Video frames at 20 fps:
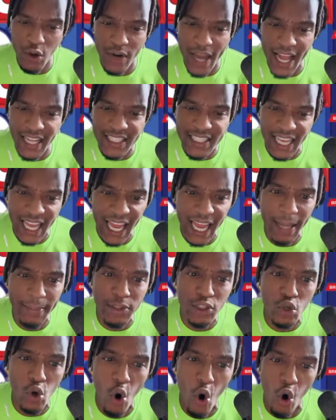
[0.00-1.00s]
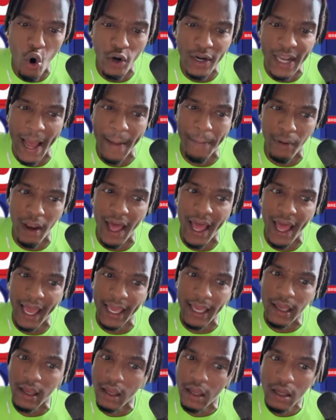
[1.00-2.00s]
their team scored that
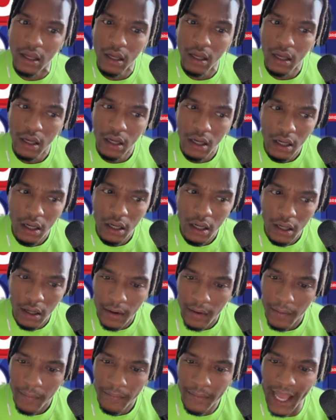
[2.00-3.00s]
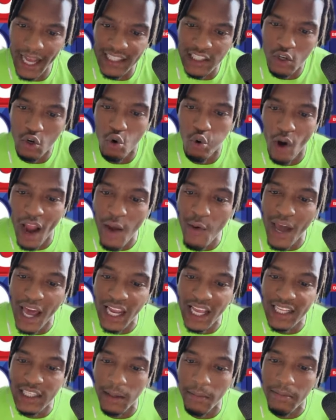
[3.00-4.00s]
play. That's crazy. We got to
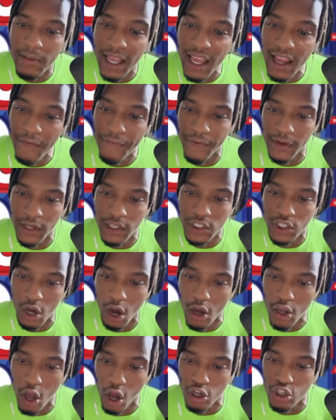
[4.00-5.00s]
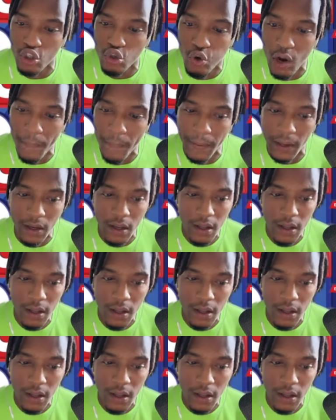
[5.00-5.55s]
get some defense, y'all. Y'all tripping.